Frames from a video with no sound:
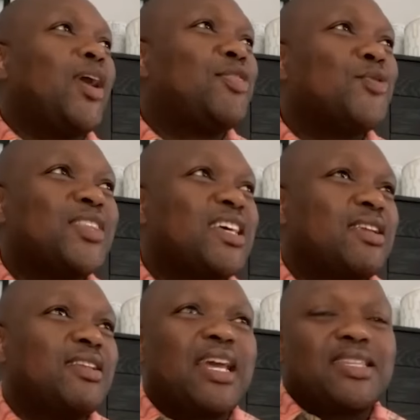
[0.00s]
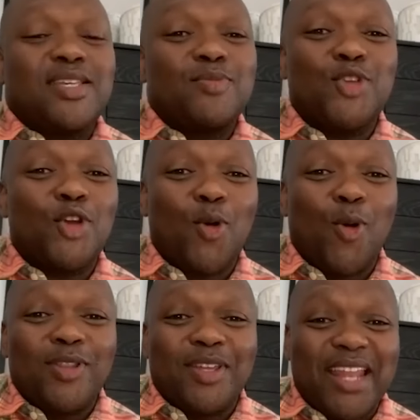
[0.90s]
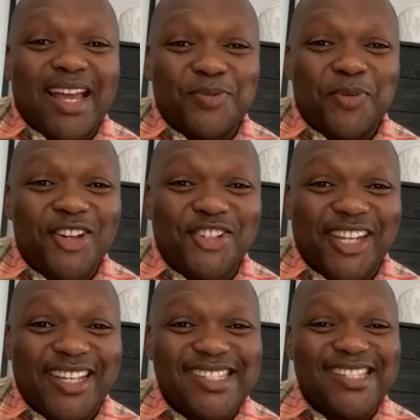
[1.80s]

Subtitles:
I thought that like Zim took all the nice projects